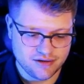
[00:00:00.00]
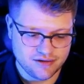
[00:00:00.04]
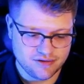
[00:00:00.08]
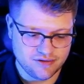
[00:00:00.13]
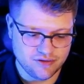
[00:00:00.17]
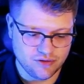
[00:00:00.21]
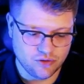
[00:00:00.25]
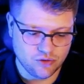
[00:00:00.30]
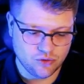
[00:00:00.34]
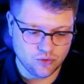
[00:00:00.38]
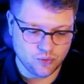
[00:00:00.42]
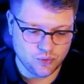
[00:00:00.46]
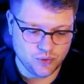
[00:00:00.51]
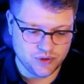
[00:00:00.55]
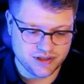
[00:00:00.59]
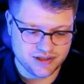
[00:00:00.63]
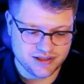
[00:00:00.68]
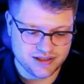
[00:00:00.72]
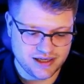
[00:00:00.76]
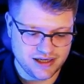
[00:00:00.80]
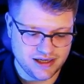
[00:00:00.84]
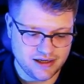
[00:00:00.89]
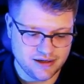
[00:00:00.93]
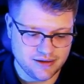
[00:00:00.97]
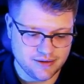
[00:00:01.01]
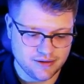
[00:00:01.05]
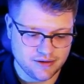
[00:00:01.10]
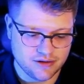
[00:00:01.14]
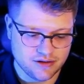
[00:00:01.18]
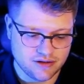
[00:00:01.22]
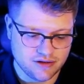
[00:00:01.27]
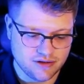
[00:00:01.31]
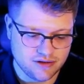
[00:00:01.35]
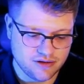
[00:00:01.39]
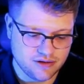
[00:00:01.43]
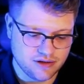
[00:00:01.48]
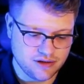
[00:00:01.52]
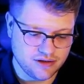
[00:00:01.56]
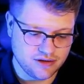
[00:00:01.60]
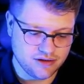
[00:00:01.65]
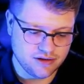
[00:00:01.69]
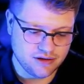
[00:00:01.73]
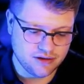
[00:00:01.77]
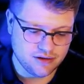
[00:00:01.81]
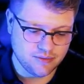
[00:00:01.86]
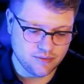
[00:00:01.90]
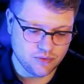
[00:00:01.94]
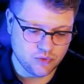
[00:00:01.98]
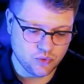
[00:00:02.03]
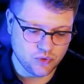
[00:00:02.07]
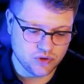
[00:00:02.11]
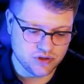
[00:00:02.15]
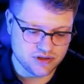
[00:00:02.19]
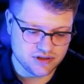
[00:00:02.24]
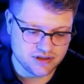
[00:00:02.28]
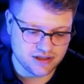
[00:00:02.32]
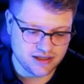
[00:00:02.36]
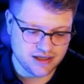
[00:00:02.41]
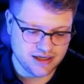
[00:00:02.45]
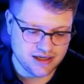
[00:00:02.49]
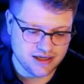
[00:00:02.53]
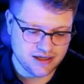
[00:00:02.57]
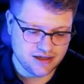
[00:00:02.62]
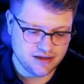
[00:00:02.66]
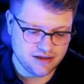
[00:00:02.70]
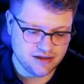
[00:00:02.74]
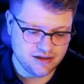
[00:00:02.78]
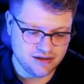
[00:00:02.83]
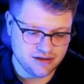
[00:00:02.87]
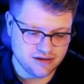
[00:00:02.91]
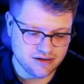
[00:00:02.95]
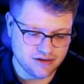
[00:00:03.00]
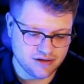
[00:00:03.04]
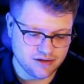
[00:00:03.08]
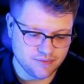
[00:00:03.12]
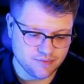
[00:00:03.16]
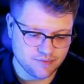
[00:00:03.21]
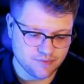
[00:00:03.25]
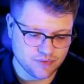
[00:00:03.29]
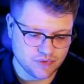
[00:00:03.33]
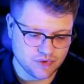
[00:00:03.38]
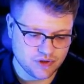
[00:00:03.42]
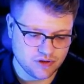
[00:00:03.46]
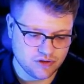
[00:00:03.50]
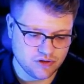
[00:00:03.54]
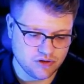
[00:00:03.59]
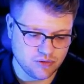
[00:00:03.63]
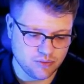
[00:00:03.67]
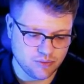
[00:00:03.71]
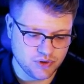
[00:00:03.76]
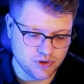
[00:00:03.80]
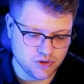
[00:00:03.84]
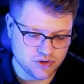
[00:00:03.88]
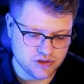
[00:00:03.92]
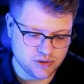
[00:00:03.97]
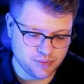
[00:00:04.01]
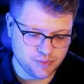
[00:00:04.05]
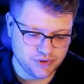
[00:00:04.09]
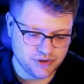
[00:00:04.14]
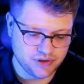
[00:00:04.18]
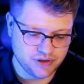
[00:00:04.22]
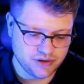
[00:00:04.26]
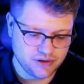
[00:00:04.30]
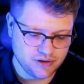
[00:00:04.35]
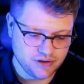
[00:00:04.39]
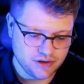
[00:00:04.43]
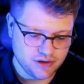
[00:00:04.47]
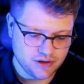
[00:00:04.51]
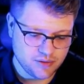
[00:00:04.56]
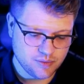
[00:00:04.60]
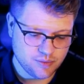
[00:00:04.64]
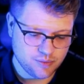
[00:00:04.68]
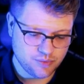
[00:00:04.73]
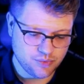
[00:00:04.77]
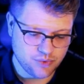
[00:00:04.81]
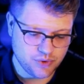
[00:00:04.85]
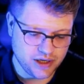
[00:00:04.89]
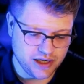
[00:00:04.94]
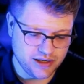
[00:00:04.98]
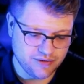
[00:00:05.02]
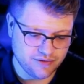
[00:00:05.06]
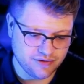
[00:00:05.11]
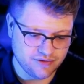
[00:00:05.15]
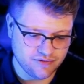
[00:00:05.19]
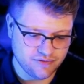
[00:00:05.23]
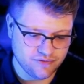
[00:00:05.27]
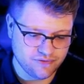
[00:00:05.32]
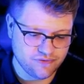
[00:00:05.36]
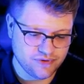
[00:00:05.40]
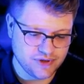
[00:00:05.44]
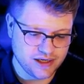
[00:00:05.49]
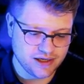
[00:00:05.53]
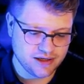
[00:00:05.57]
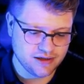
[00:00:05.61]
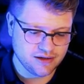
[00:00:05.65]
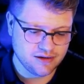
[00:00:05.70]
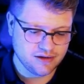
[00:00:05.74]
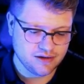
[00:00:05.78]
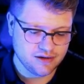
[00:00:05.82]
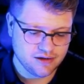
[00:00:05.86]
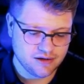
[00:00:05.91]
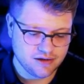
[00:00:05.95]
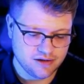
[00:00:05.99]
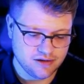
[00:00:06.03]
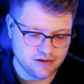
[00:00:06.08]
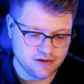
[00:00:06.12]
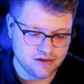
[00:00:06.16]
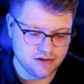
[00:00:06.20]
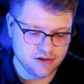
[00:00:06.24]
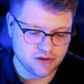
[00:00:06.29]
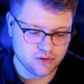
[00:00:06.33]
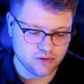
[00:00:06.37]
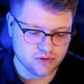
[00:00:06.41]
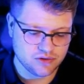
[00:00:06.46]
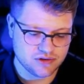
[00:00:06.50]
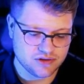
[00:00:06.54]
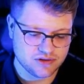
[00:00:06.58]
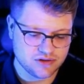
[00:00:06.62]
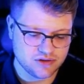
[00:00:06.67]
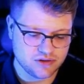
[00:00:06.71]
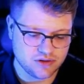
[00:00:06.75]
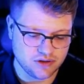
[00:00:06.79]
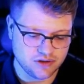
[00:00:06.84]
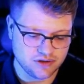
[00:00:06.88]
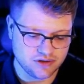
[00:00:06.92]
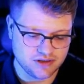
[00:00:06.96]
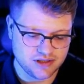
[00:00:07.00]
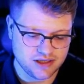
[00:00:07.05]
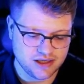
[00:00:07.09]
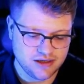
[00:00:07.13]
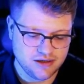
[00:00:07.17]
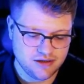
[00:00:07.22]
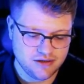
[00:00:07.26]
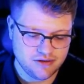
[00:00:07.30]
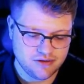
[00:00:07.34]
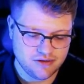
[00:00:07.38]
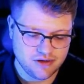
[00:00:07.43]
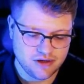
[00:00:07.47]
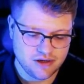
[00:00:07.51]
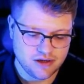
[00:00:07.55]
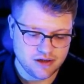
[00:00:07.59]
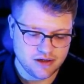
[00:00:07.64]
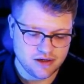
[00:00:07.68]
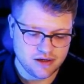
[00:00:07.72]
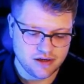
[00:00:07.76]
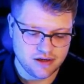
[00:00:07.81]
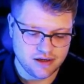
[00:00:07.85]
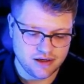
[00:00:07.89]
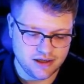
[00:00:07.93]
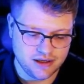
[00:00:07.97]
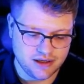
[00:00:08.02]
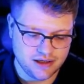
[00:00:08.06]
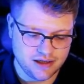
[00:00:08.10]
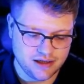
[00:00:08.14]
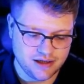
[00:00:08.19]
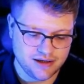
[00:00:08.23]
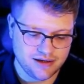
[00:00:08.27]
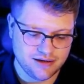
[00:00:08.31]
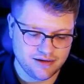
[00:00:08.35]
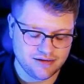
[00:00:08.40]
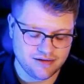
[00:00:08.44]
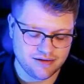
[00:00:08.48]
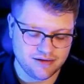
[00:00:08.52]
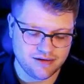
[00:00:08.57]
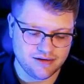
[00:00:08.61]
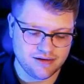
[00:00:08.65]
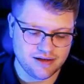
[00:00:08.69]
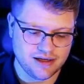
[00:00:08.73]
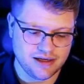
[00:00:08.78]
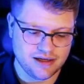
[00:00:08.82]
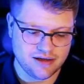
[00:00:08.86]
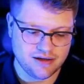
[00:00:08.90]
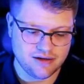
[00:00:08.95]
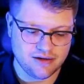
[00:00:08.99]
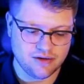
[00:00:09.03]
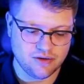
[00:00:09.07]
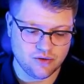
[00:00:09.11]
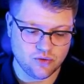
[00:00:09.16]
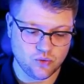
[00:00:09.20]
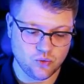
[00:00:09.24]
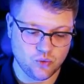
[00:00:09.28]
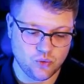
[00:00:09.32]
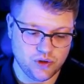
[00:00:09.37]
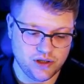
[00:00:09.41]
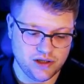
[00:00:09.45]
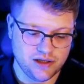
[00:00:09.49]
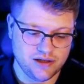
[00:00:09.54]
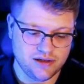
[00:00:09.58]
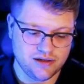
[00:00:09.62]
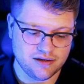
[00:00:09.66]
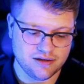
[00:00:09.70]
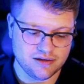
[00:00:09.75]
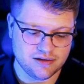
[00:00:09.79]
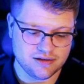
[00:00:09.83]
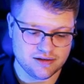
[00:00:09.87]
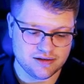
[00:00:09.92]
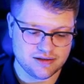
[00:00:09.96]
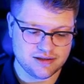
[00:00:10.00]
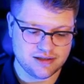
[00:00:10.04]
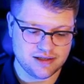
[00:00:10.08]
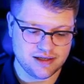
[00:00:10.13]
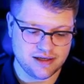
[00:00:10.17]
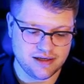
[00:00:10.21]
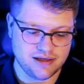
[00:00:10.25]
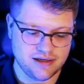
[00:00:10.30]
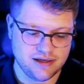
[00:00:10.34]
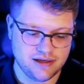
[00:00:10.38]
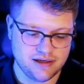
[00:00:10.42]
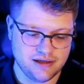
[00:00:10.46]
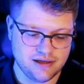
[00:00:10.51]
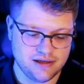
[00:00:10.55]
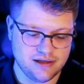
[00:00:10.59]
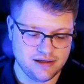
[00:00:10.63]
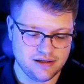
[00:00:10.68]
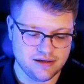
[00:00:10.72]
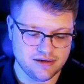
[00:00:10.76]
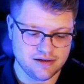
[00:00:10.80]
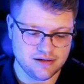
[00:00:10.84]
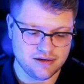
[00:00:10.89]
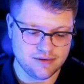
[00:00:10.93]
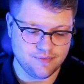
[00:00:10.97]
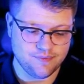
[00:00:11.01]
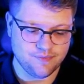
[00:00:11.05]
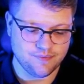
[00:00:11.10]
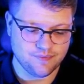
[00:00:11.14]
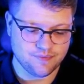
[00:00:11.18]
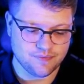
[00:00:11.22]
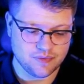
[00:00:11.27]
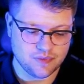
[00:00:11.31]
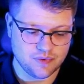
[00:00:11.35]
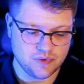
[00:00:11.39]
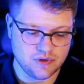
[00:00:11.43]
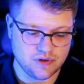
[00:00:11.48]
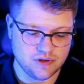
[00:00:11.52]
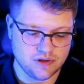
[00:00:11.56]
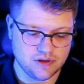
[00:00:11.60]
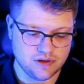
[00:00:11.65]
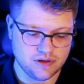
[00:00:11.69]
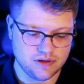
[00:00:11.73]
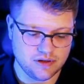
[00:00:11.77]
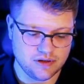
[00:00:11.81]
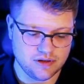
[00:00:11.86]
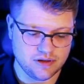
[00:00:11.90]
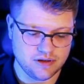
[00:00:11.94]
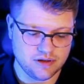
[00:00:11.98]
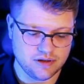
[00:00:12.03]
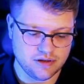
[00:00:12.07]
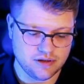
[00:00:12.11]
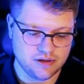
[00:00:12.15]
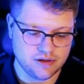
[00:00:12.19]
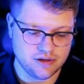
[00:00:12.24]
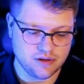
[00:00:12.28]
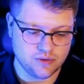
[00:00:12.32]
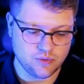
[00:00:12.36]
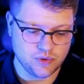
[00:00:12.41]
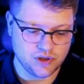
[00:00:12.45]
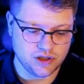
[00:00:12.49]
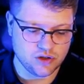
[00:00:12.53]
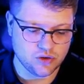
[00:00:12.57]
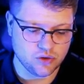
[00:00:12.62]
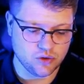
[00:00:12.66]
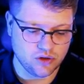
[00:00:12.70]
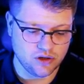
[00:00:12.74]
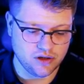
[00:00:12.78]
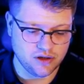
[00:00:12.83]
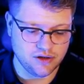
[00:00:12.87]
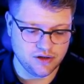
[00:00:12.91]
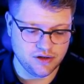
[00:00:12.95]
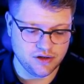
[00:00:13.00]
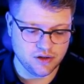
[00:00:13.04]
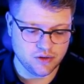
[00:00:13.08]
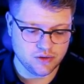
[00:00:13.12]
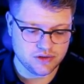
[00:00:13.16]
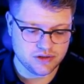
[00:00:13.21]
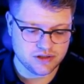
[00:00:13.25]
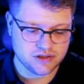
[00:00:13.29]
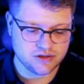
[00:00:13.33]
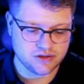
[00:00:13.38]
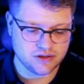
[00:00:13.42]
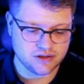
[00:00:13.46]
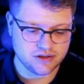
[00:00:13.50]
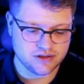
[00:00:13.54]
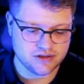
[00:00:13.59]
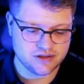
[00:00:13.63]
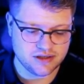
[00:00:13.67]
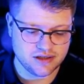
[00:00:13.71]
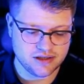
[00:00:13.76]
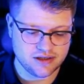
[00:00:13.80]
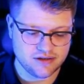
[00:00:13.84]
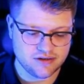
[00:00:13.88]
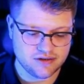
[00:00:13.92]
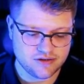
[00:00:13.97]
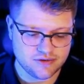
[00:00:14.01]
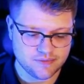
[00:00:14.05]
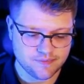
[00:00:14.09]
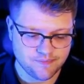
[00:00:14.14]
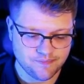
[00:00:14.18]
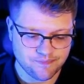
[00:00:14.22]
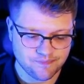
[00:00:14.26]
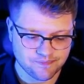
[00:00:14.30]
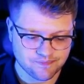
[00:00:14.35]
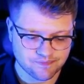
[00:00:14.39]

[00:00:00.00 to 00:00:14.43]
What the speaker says: So we say, once again, here, composable, private fun, nodes content. And then we say here, we call nodes content.